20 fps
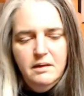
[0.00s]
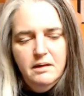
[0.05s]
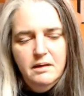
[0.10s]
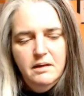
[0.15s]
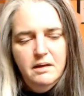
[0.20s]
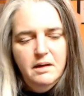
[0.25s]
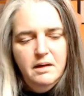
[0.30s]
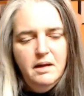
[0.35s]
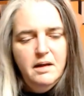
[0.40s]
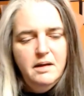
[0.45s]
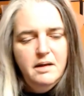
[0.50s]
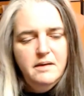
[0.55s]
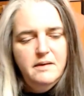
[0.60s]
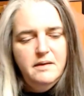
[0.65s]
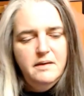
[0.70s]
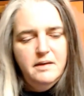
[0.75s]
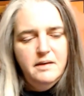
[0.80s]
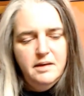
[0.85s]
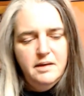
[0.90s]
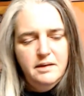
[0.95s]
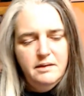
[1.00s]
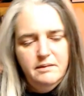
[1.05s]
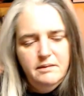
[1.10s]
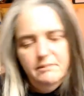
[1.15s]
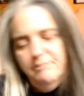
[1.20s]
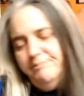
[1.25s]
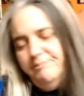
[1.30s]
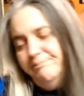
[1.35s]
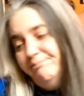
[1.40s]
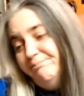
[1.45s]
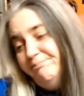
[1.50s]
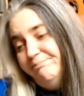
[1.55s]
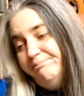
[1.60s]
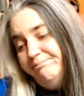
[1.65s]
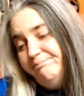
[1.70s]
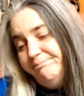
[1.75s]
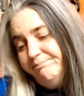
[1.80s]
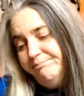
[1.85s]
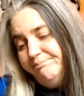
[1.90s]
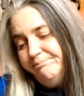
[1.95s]
I thought
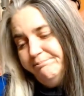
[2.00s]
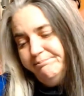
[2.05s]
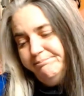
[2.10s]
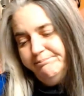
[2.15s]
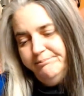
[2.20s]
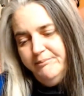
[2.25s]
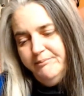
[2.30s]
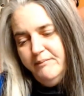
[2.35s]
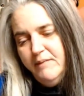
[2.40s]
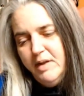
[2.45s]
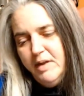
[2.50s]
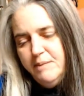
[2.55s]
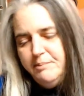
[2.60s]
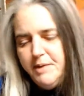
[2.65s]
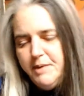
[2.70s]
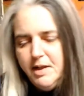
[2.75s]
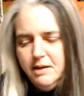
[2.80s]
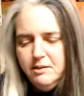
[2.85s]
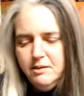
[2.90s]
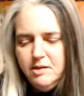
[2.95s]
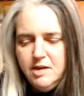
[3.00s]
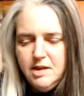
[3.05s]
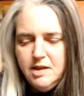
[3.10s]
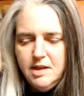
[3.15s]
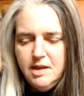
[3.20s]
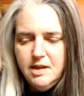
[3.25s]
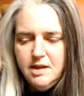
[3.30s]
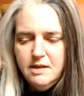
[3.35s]
might be able to get